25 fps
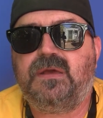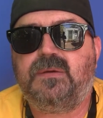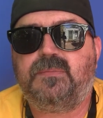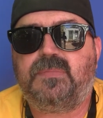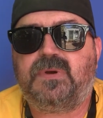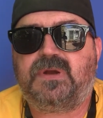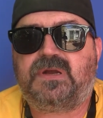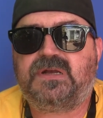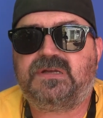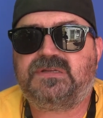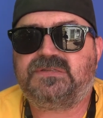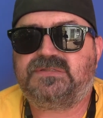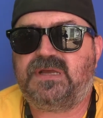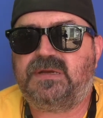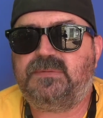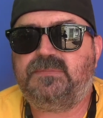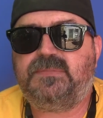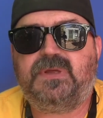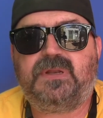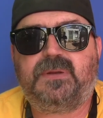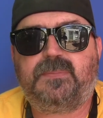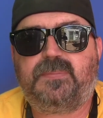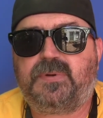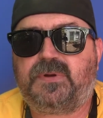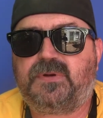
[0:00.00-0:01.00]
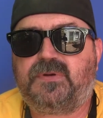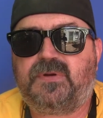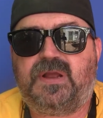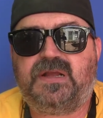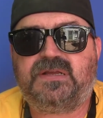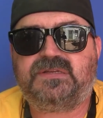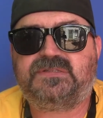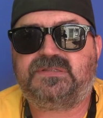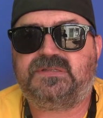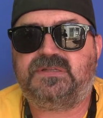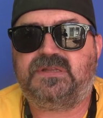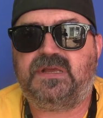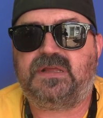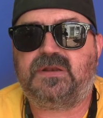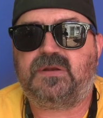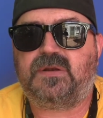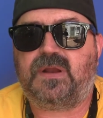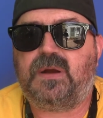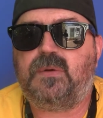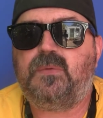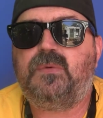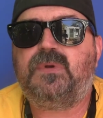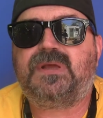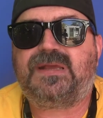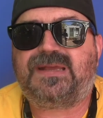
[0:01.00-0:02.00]
because I'm not a procrastinator.
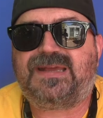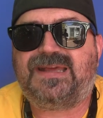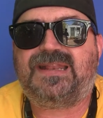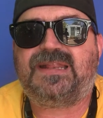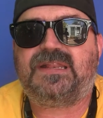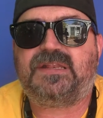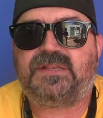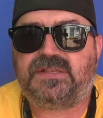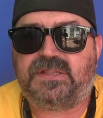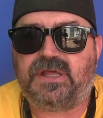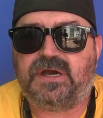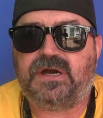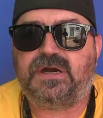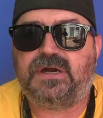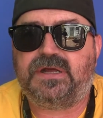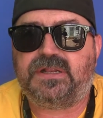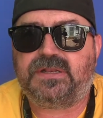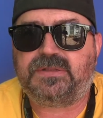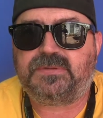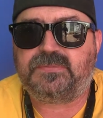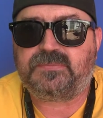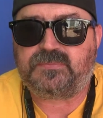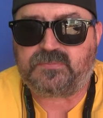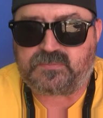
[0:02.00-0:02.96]
I want to get it done